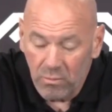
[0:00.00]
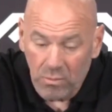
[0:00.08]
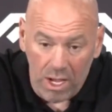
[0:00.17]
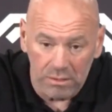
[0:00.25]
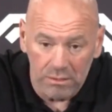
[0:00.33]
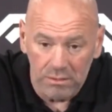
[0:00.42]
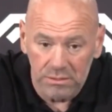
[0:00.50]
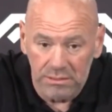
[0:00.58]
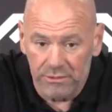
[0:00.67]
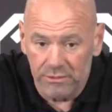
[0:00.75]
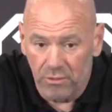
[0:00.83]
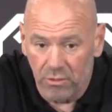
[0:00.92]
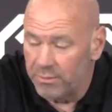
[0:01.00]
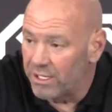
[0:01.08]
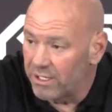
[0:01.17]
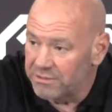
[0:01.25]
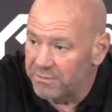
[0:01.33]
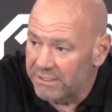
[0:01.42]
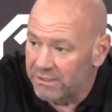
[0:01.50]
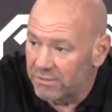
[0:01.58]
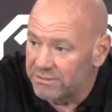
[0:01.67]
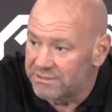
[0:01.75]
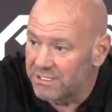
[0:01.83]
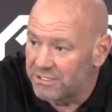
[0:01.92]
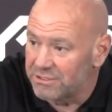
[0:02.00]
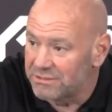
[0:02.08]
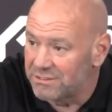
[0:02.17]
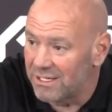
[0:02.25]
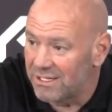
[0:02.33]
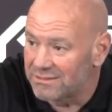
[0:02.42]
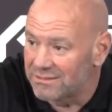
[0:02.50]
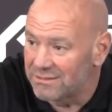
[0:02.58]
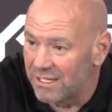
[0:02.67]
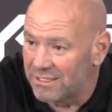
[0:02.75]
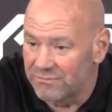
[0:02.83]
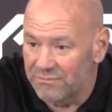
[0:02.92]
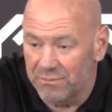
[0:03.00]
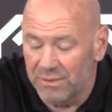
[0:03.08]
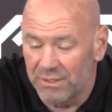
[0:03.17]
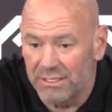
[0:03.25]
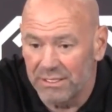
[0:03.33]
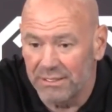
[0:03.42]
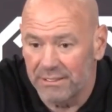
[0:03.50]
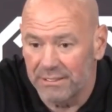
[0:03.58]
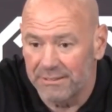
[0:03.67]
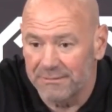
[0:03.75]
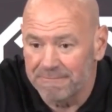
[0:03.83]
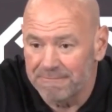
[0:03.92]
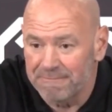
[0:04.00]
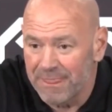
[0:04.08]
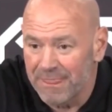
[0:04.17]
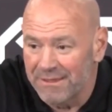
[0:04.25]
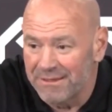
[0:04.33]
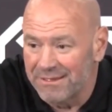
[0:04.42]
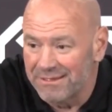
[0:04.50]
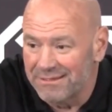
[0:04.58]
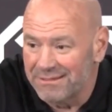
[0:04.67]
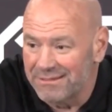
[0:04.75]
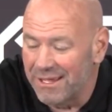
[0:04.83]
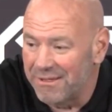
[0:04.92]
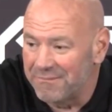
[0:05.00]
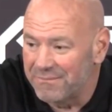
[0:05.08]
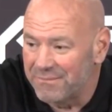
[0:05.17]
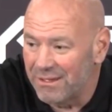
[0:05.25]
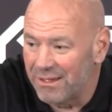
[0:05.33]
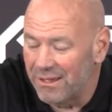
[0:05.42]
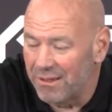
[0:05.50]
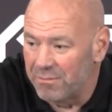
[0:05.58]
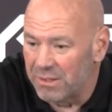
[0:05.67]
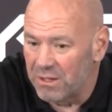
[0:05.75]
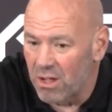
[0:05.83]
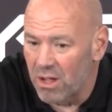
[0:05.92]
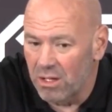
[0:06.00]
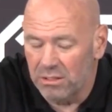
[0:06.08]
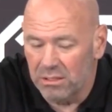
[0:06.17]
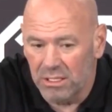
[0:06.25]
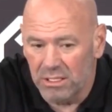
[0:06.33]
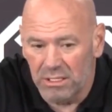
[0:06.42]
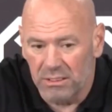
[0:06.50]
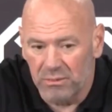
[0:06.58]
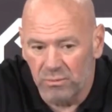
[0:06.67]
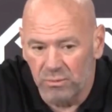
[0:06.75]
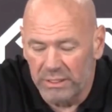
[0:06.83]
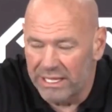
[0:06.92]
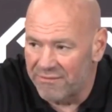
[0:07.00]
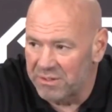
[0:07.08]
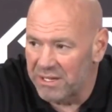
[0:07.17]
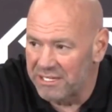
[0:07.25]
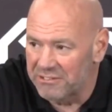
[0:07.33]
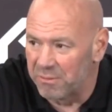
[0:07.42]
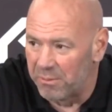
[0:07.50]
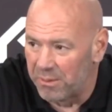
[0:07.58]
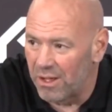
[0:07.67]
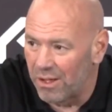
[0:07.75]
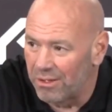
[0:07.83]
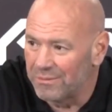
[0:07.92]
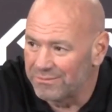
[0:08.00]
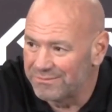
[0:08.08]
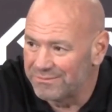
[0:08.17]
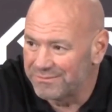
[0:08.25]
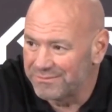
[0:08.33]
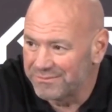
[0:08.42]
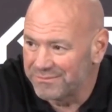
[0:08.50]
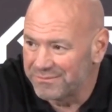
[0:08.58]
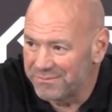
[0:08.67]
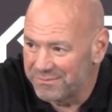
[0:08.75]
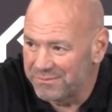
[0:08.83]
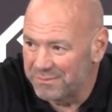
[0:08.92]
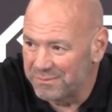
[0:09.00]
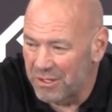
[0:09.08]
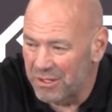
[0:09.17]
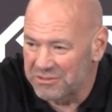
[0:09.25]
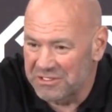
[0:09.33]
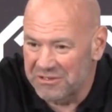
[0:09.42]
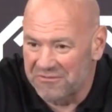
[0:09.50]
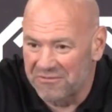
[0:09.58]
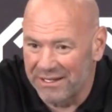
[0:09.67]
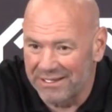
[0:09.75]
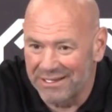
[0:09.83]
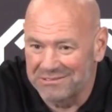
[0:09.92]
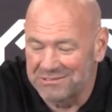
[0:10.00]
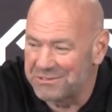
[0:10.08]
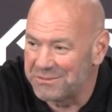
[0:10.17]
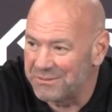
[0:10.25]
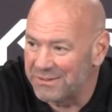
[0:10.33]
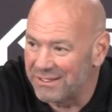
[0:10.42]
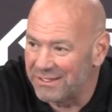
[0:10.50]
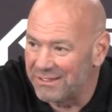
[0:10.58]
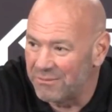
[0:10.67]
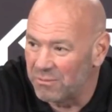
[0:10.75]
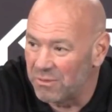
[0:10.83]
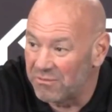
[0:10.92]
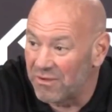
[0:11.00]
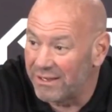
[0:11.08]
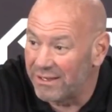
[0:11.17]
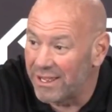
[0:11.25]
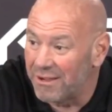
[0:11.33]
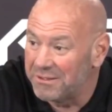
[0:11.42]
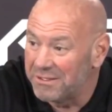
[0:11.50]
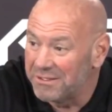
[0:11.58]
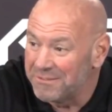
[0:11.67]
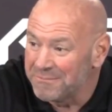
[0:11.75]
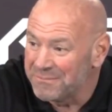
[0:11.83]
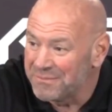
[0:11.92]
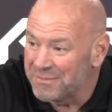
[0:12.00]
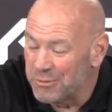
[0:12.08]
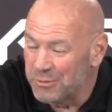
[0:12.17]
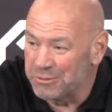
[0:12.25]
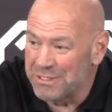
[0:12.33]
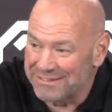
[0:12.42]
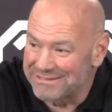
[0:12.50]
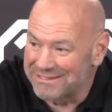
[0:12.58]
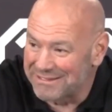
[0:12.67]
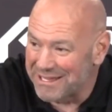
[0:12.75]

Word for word: Well, Daniel Cormier doesn't make those decisions. Uh, it's nice of him, but uh, yeah, uh, Belal. Uh, we have plans for Belal. Belal's going to fight again soon, and then we'll find out who's next in